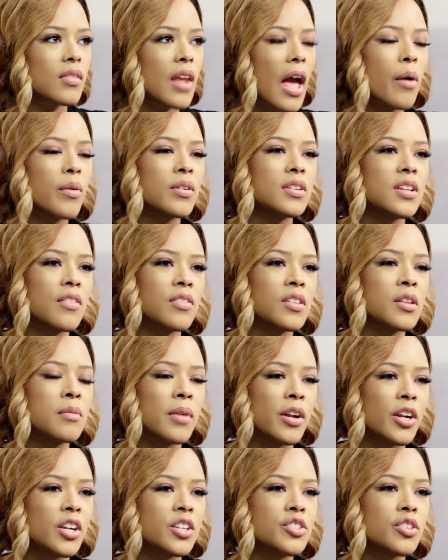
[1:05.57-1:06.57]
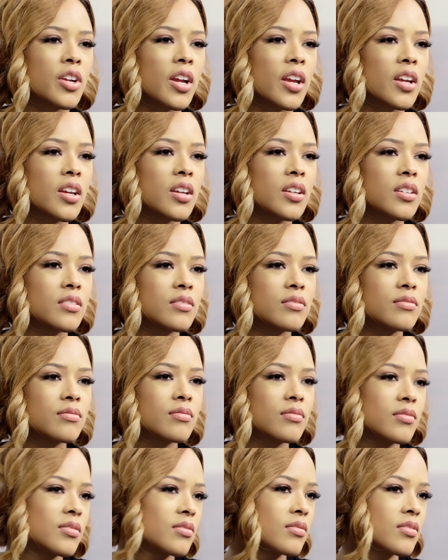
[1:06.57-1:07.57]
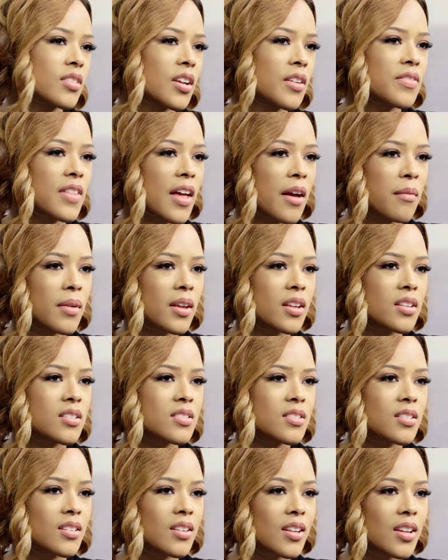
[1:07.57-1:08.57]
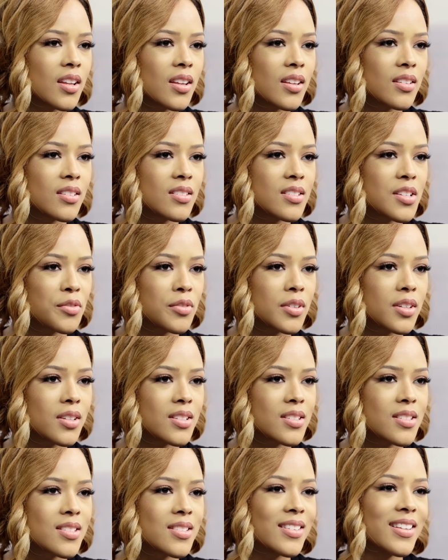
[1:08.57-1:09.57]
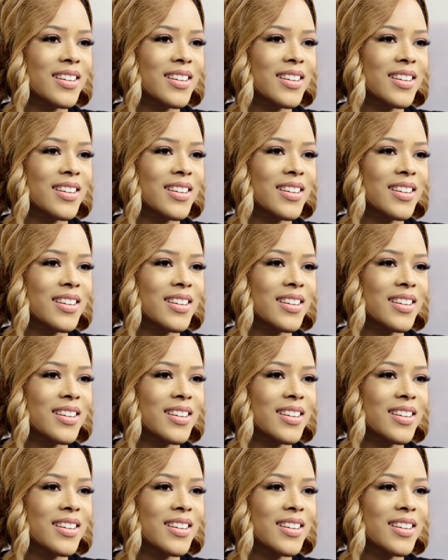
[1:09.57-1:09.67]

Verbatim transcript: I would definitely marry Drake, if that makes any difference.